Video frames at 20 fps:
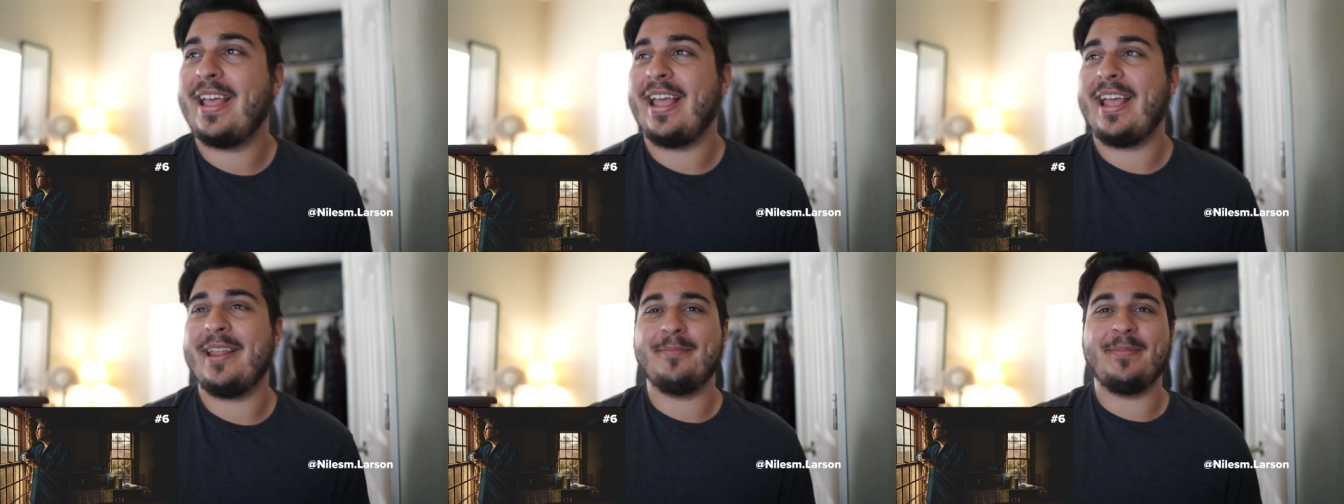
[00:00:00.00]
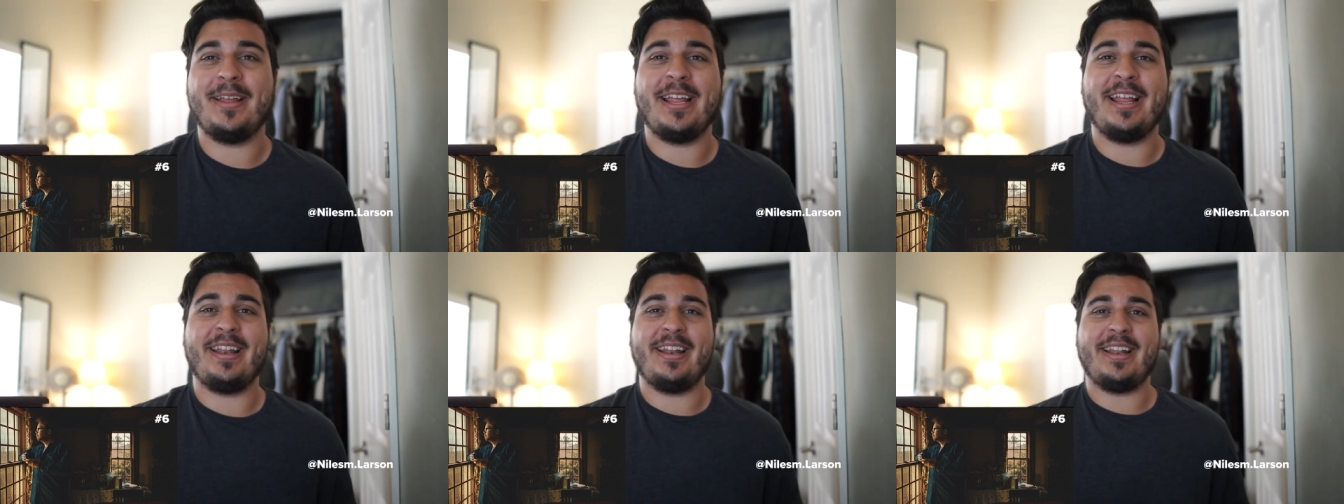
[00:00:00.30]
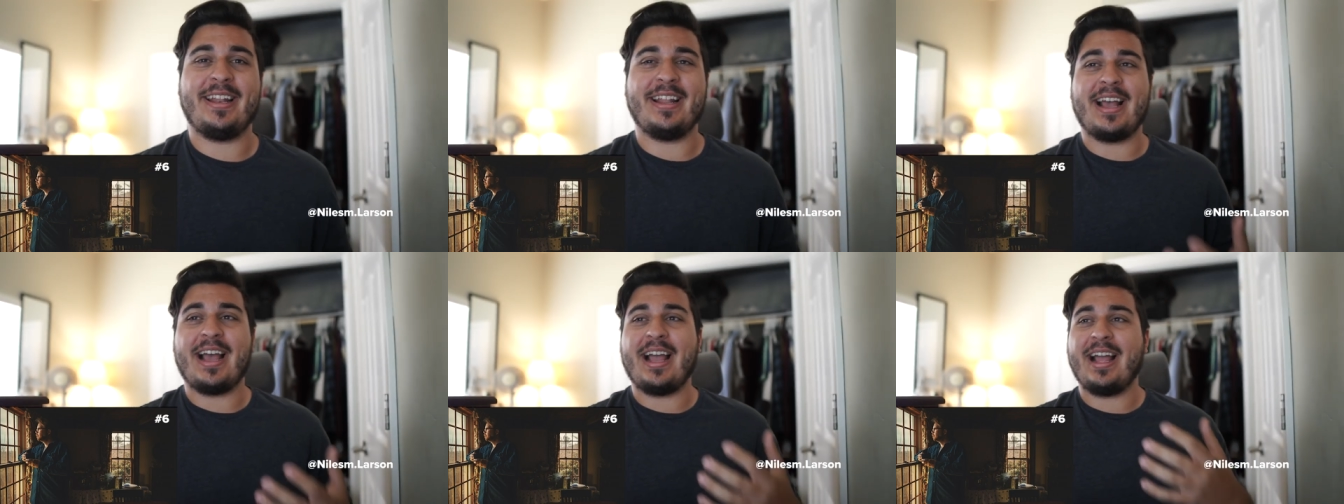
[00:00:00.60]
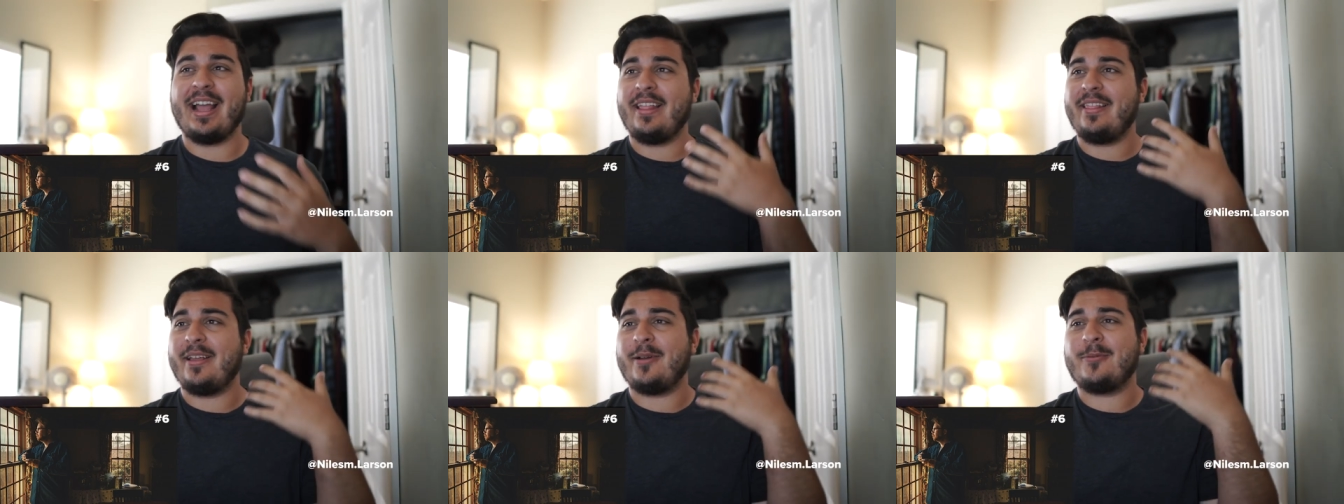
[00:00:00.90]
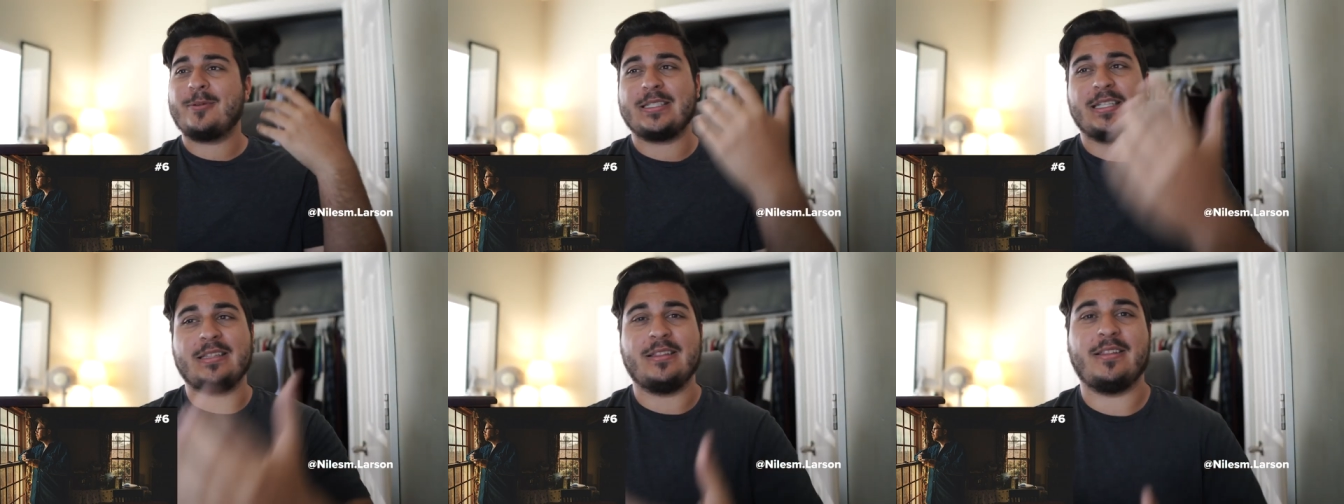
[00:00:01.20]
And man, I, there
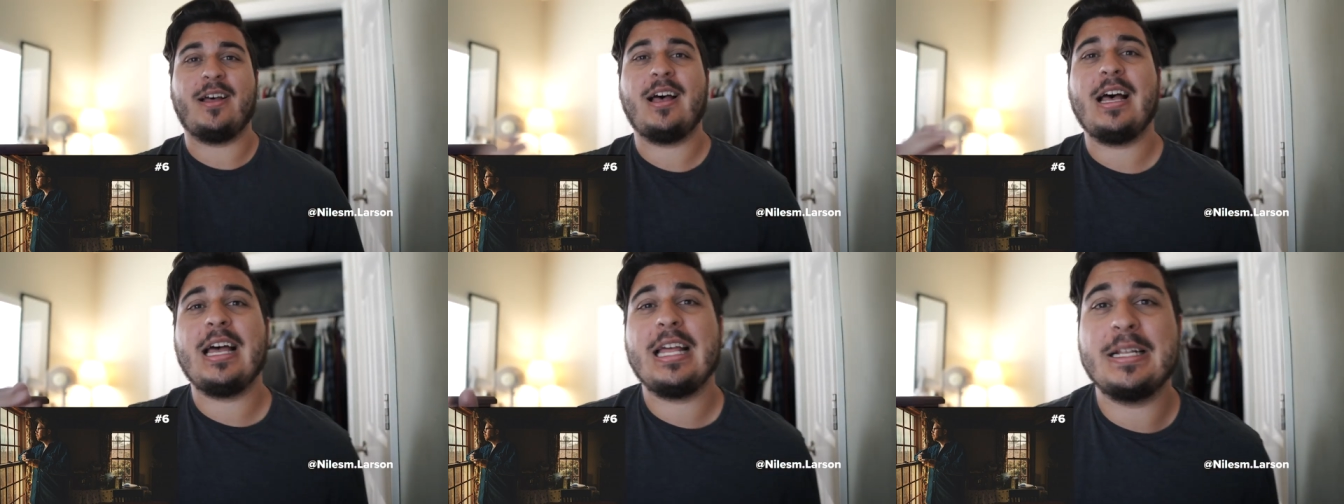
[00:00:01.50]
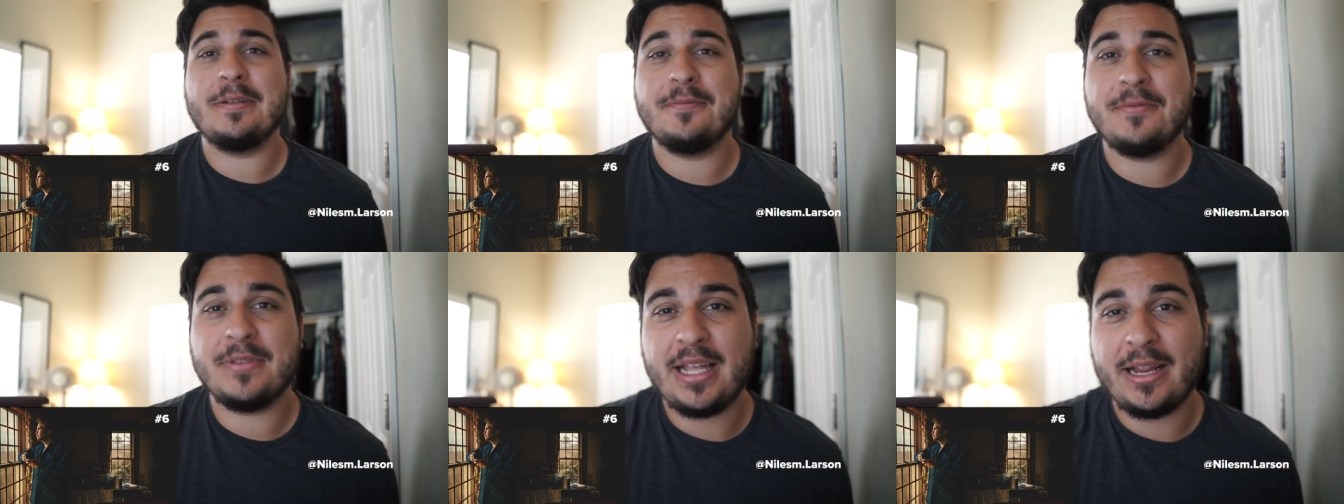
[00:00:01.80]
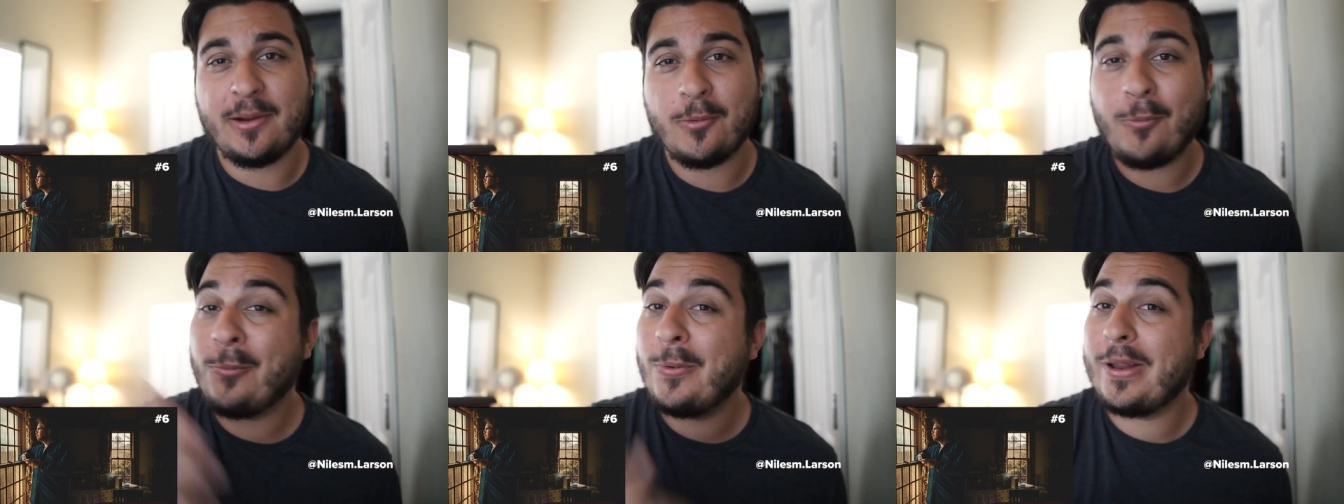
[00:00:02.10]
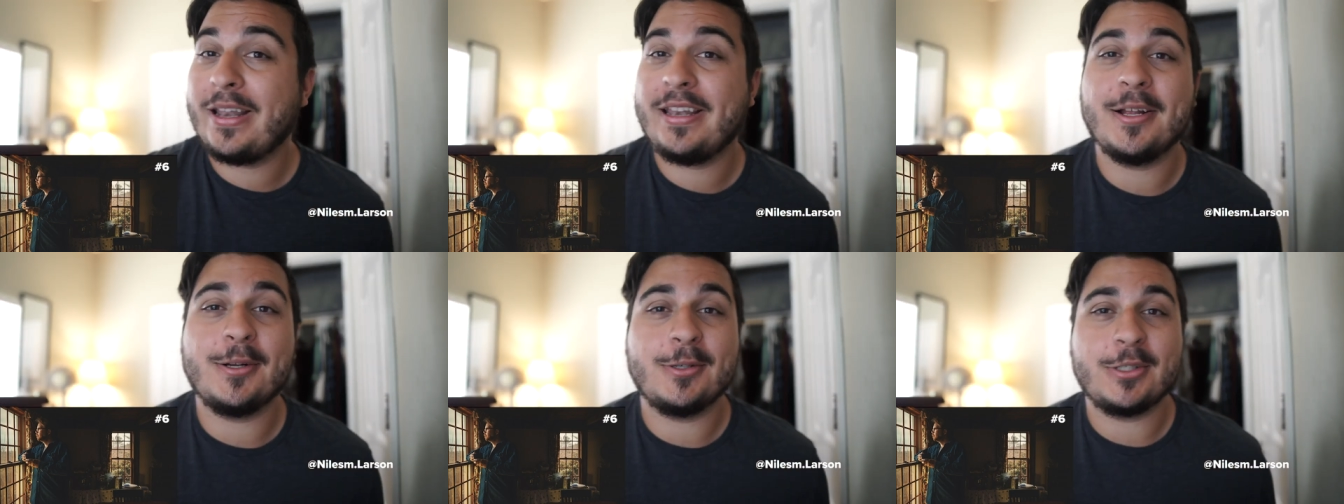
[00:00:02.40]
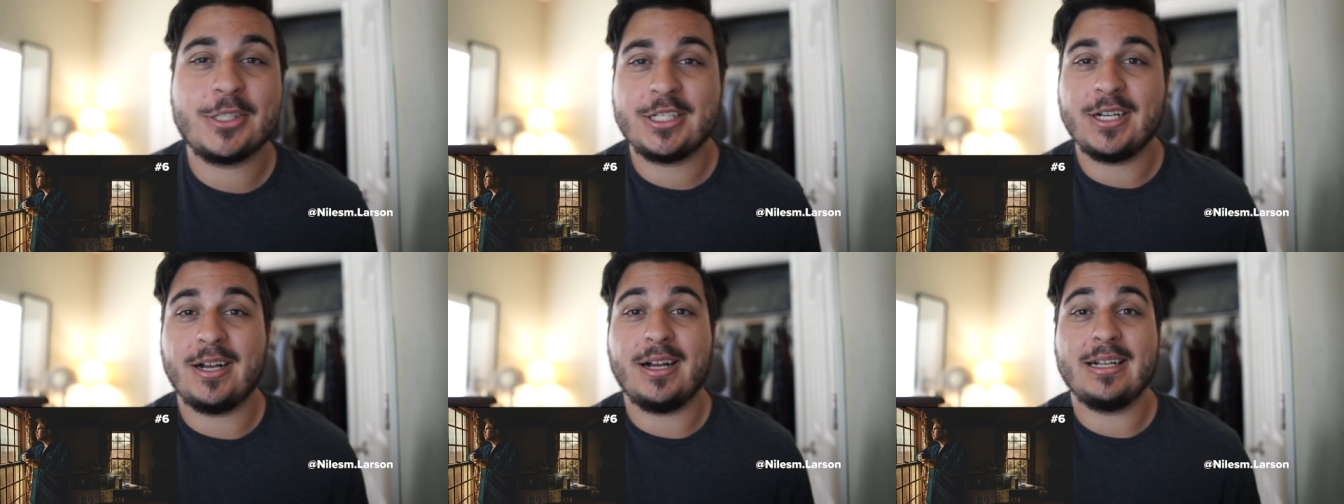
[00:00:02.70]
was a lot of like window
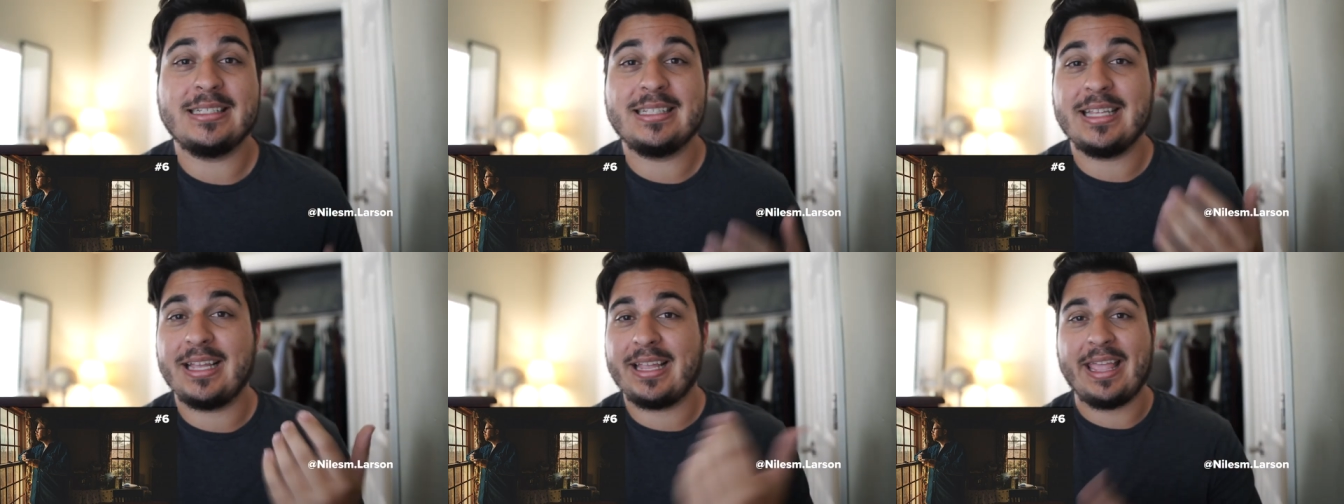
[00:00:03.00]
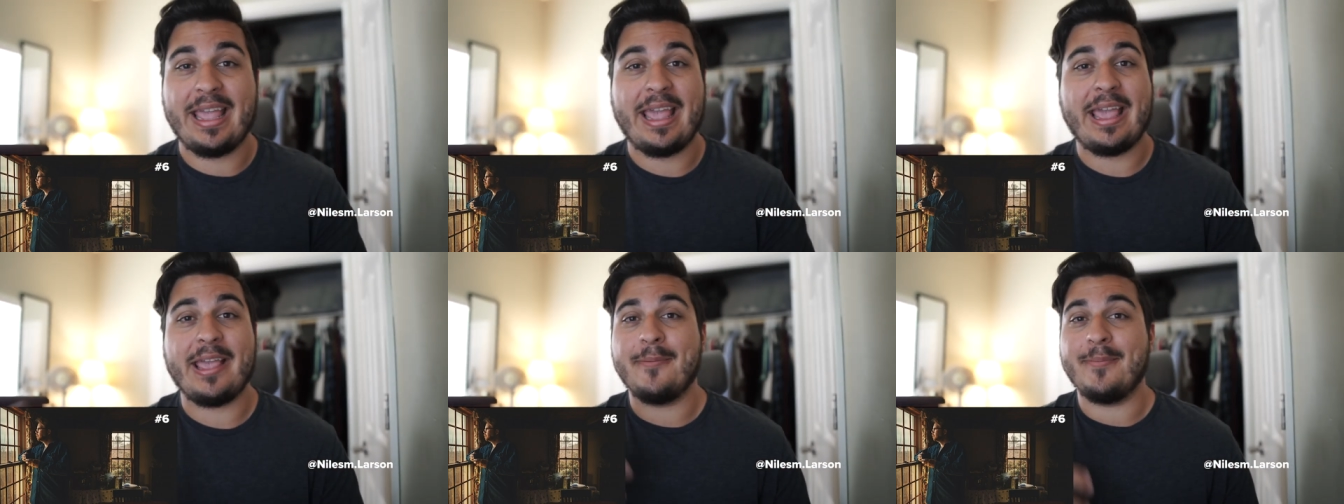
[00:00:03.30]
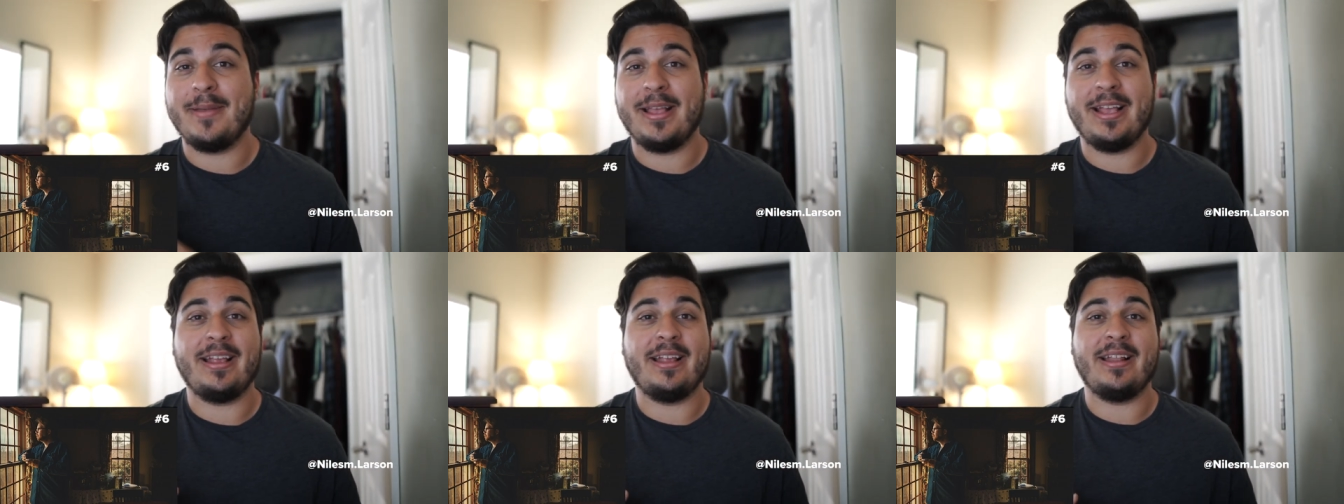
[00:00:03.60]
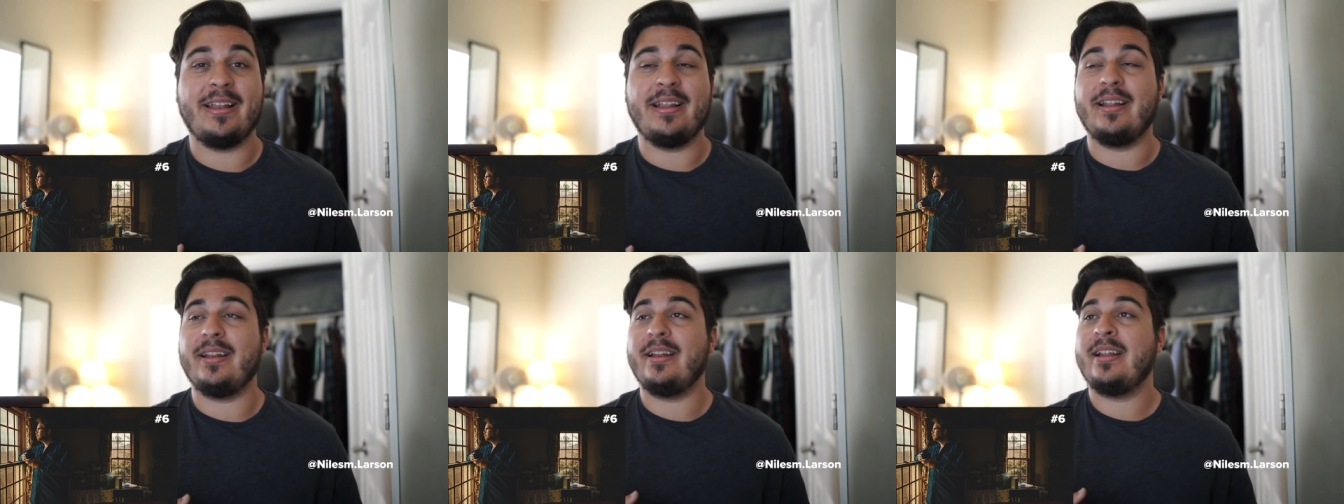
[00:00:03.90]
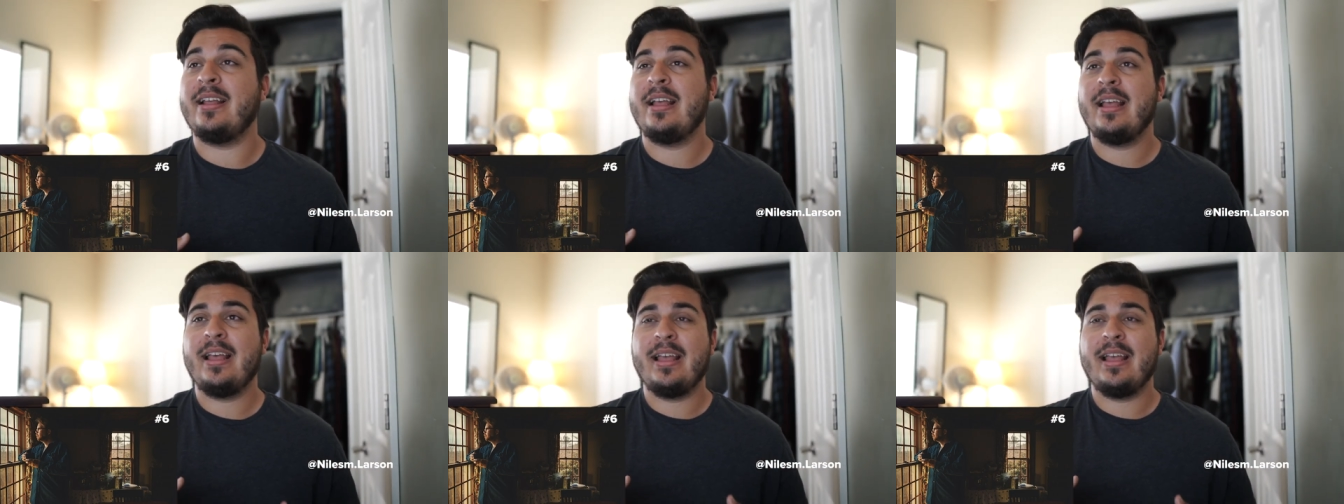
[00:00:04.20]
shots that came in, and